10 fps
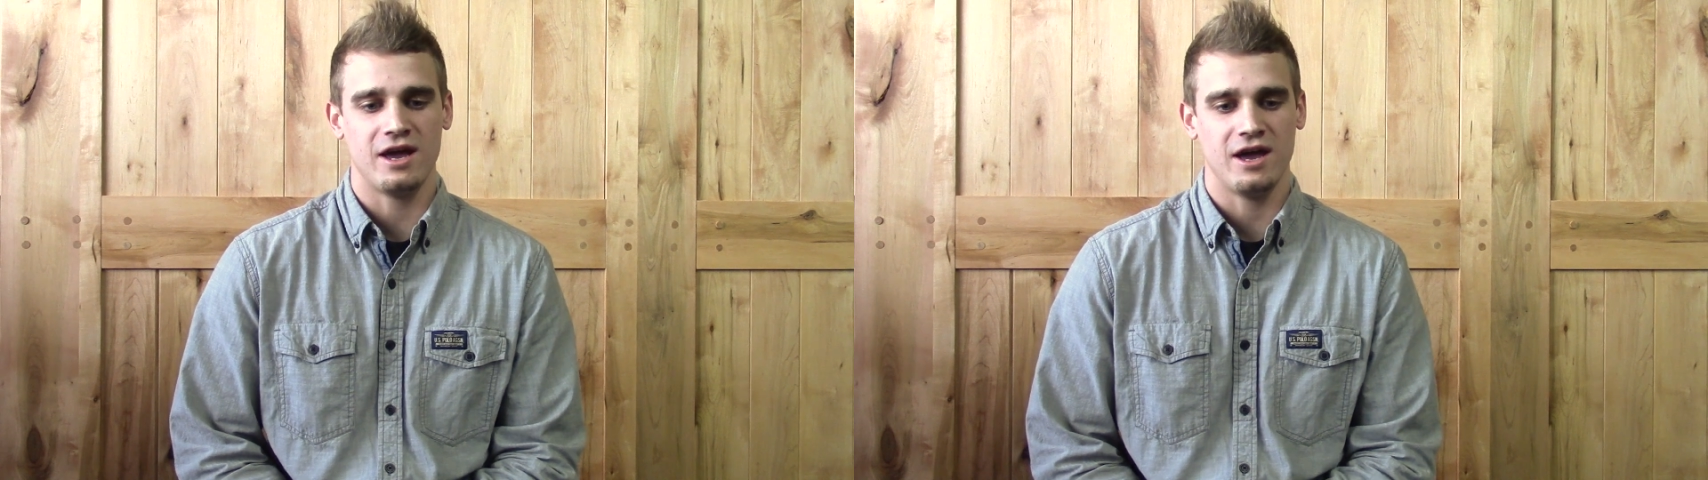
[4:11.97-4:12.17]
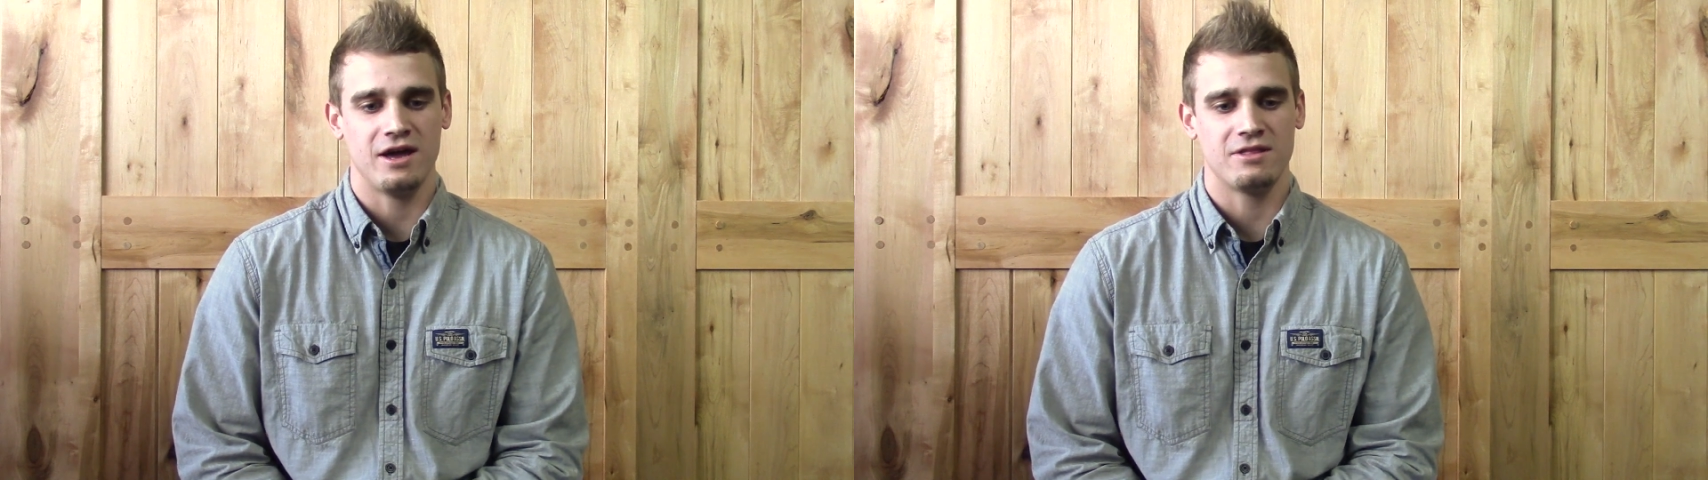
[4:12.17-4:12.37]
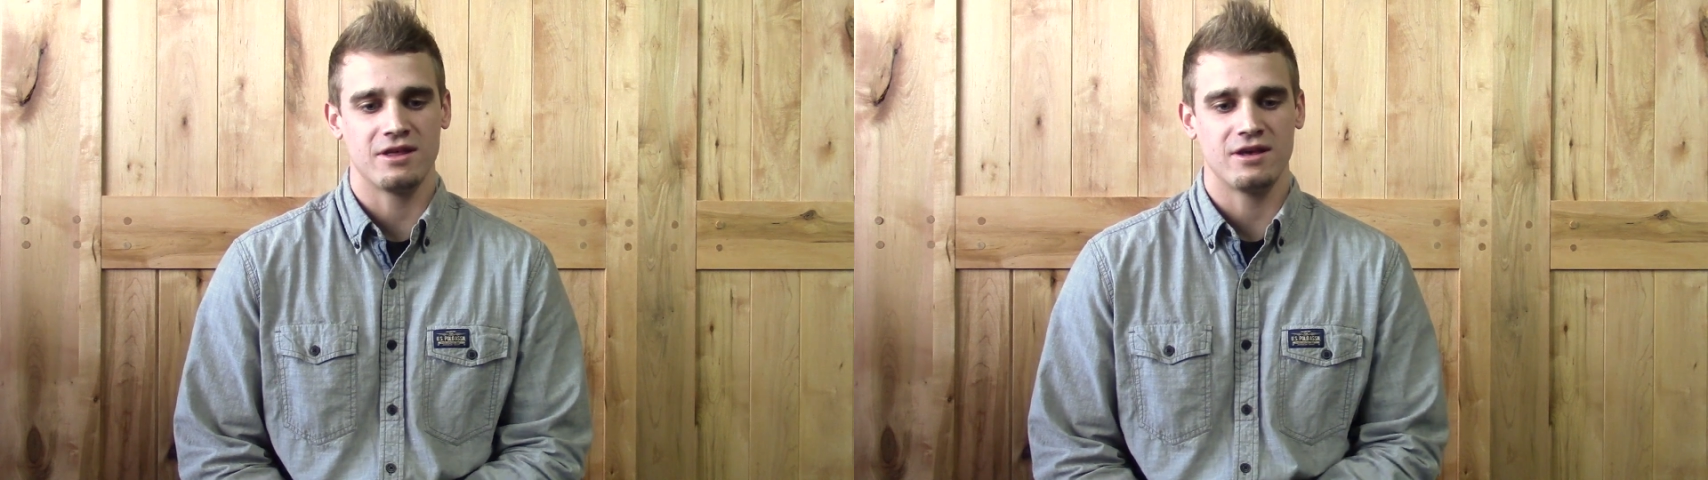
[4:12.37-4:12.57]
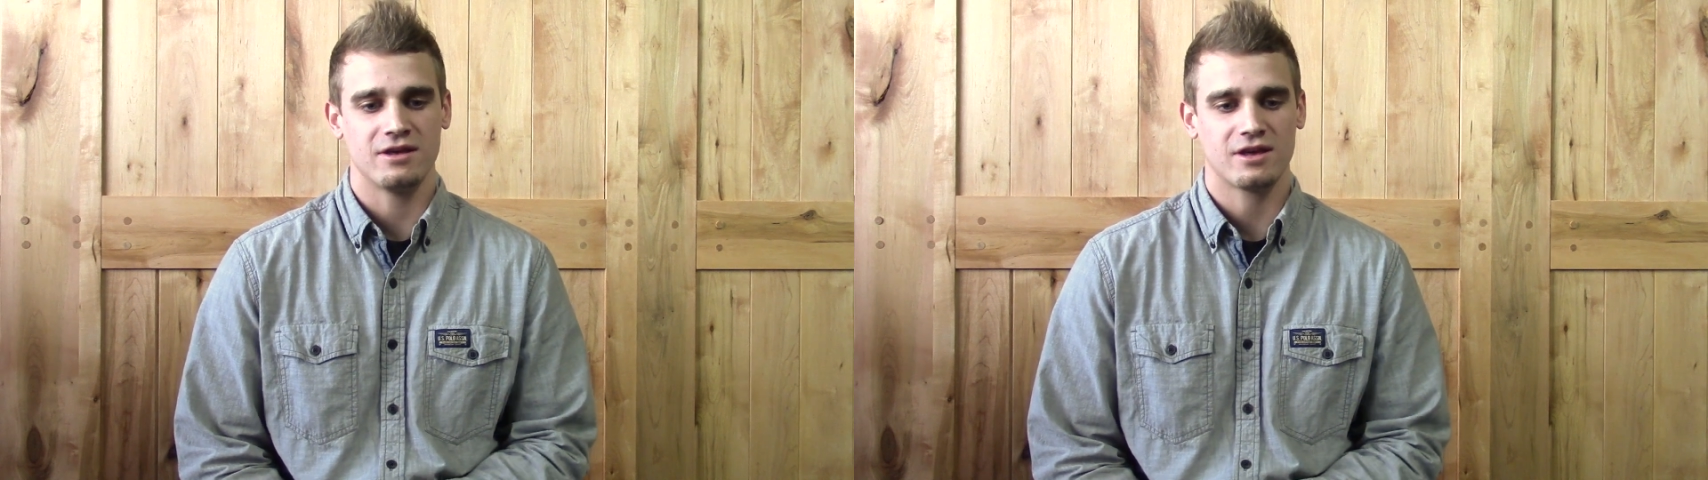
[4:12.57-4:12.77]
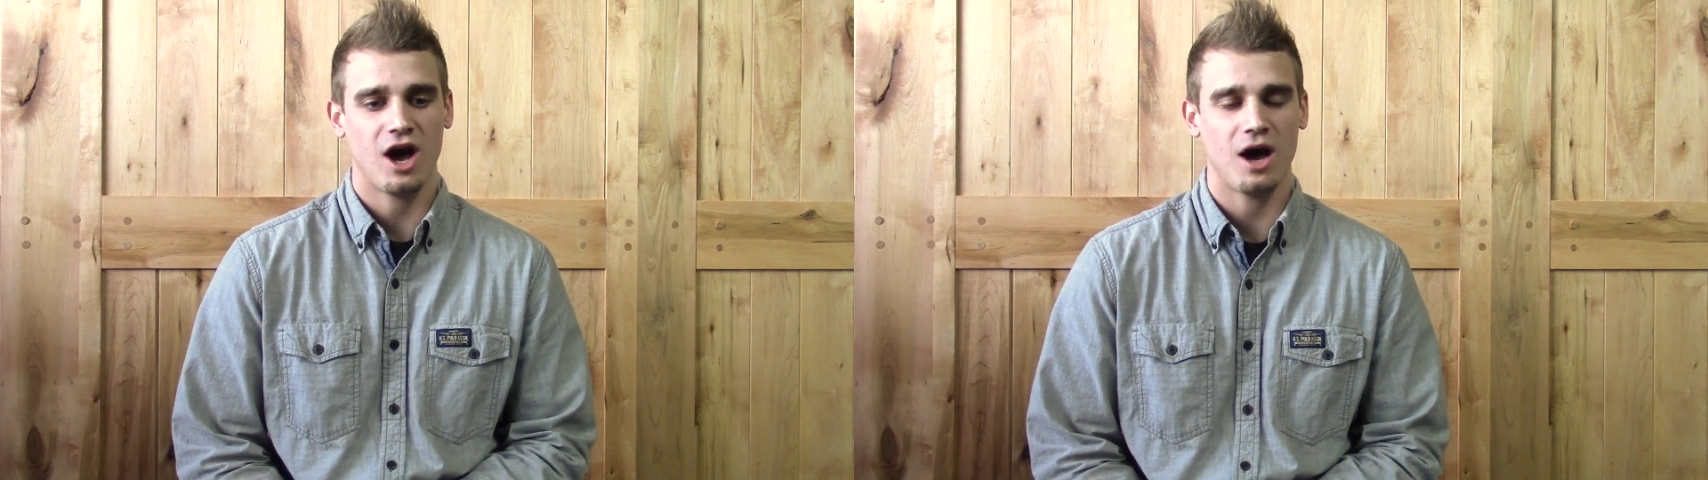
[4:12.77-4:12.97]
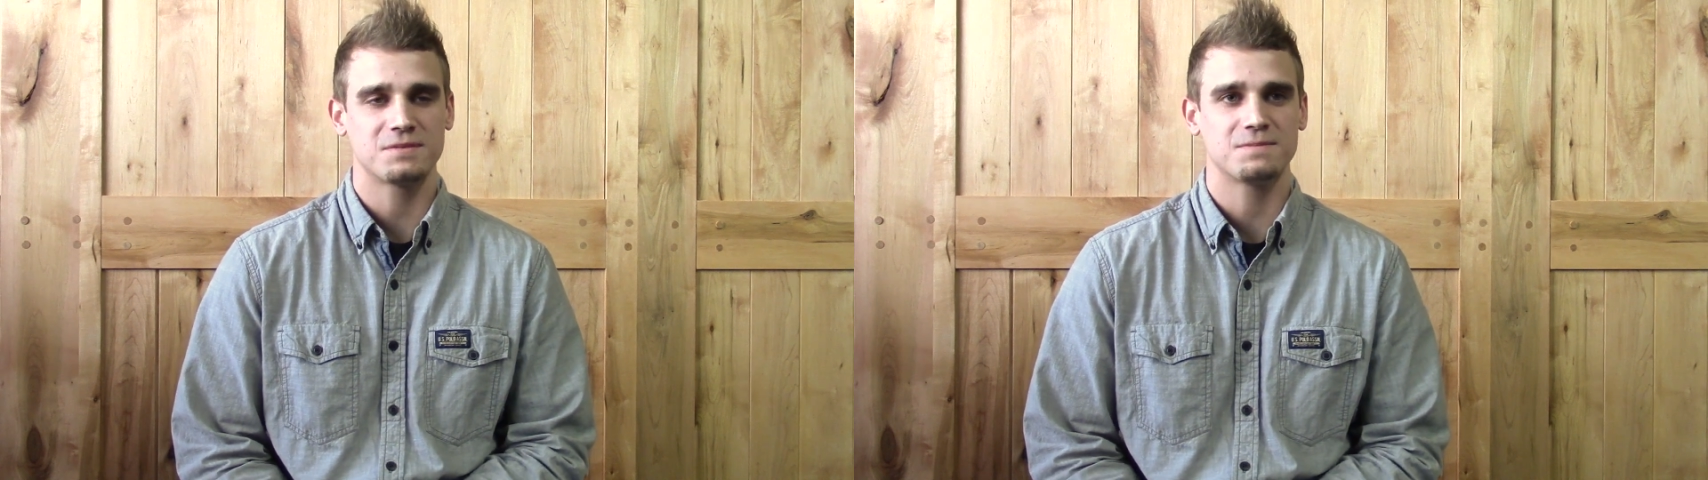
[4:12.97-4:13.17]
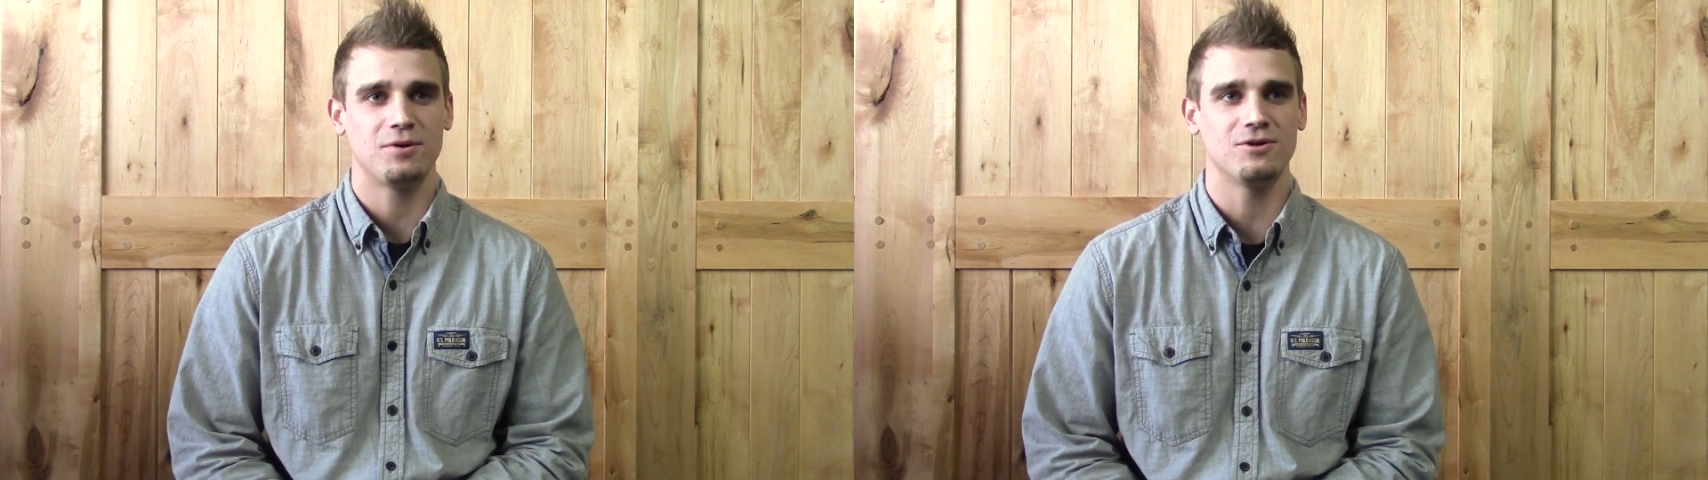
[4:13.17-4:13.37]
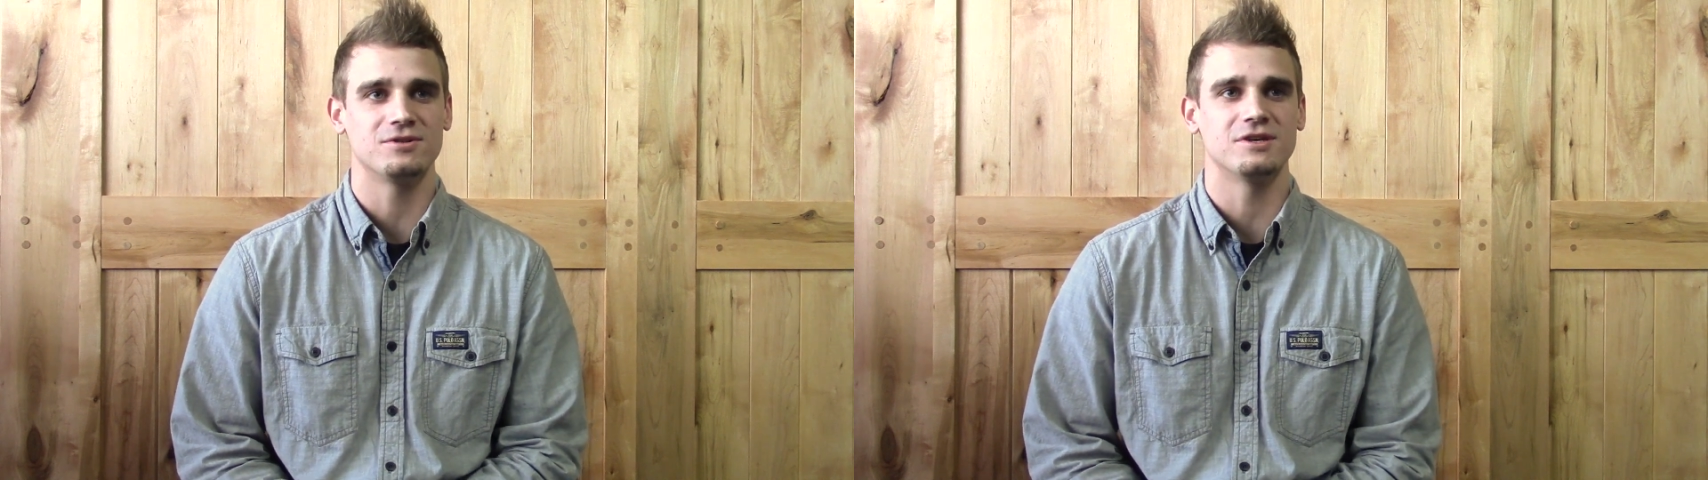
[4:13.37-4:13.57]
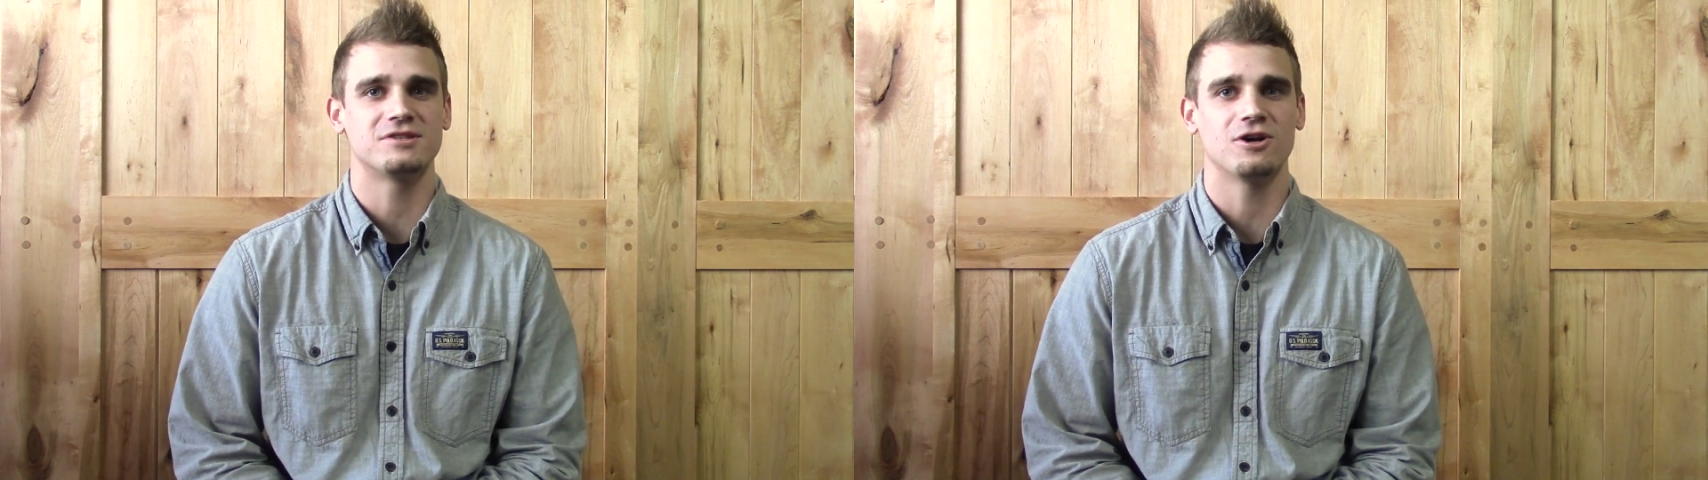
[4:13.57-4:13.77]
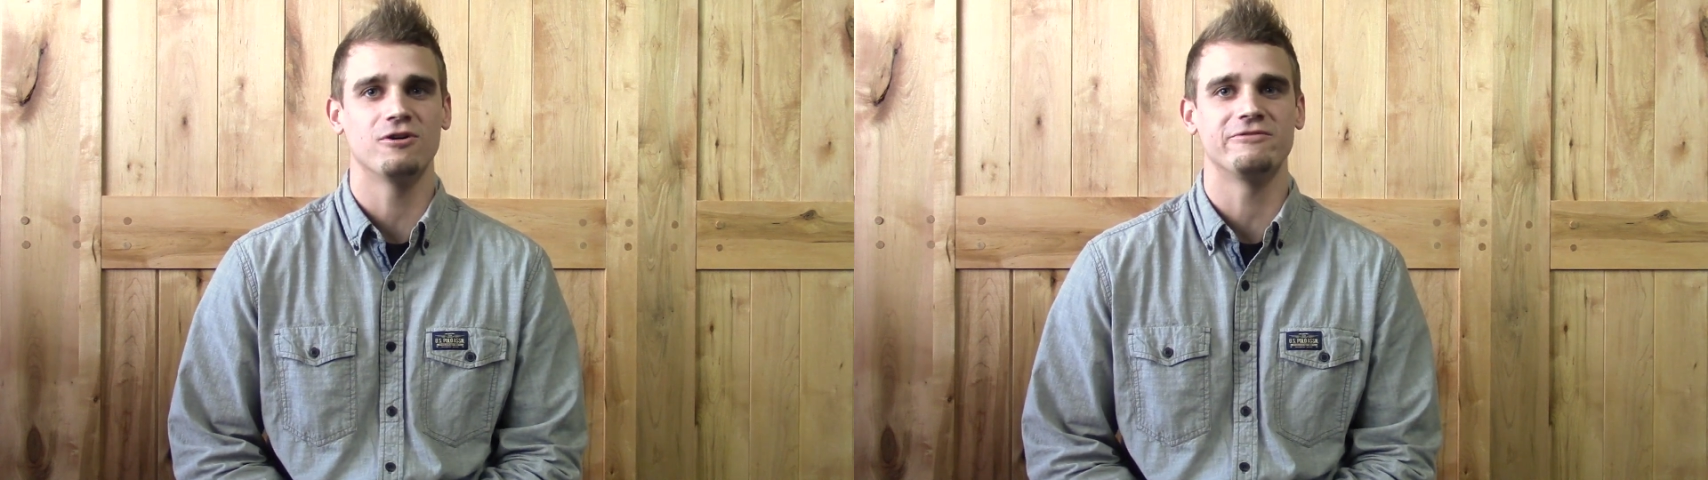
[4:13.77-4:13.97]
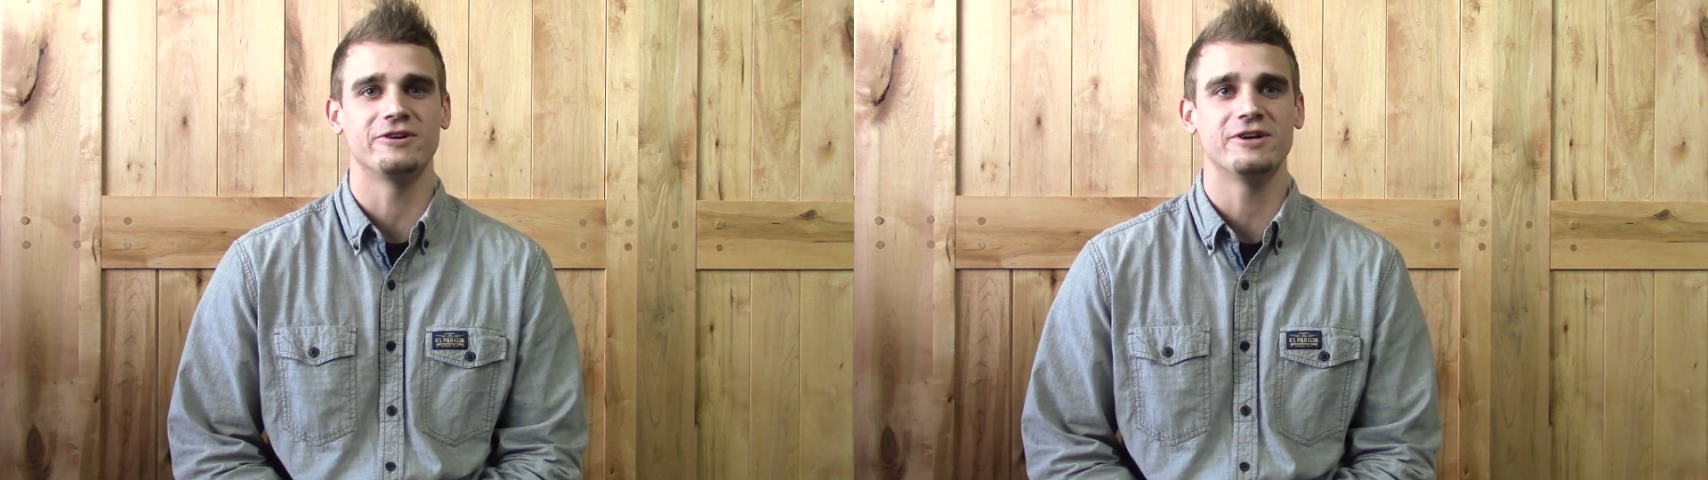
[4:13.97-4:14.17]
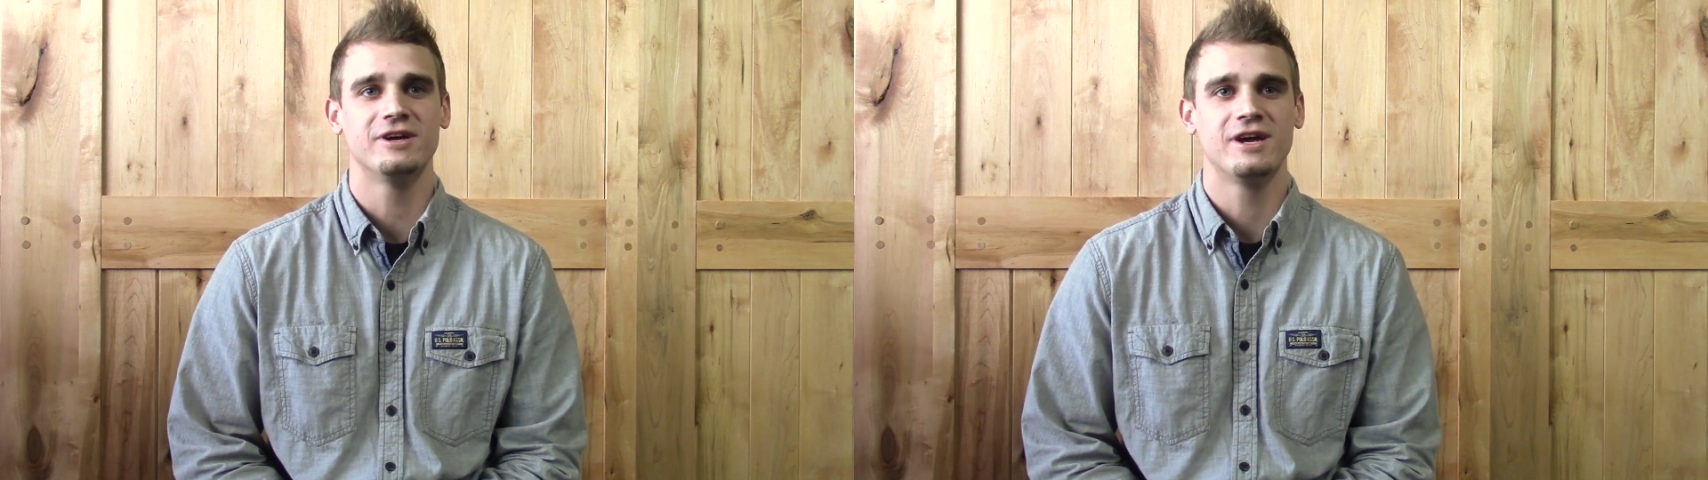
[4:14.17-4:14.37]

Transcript: and the cops pulled us over,